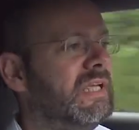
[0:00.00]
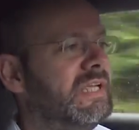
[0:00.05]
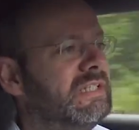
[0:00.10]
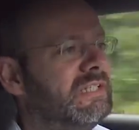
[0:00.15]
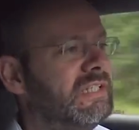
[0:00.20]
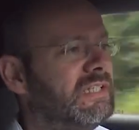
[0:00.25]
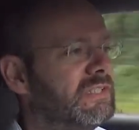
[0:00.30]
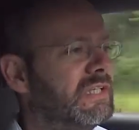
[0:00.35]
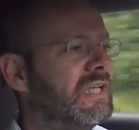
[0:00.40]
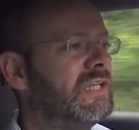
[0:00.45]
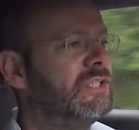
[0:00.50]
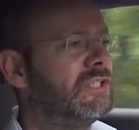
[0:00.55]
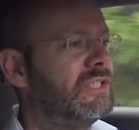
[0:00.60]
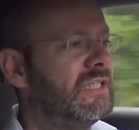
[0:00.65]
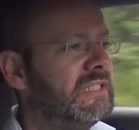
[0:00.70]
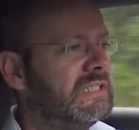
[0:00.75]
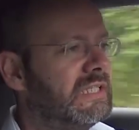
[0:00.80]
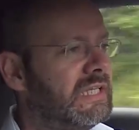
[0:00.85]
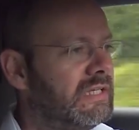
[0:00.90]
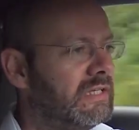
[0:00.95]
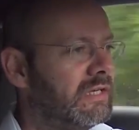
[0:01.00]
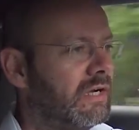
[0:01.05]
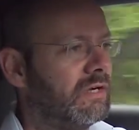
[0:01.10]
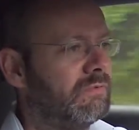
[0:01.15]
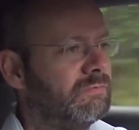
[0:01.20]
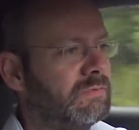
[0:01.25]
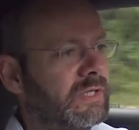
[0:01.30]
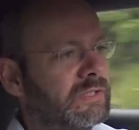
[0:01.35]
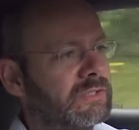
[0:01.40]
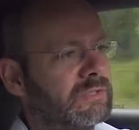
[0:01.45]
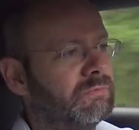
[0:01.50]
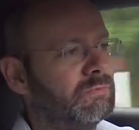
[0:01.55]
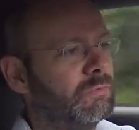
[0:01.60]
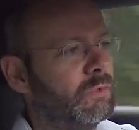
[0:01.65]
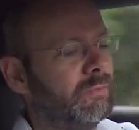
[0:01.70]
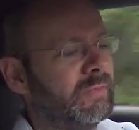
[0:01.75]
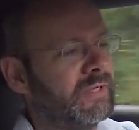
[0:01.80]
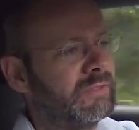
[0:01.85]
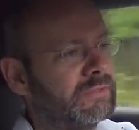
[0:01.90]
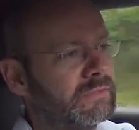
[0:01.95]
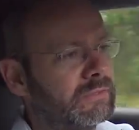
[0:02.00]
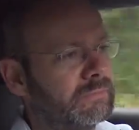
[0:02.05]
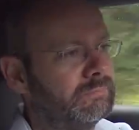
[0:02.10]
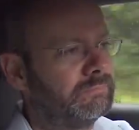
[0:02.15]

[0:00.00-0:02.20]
it is a GT car first and foremost.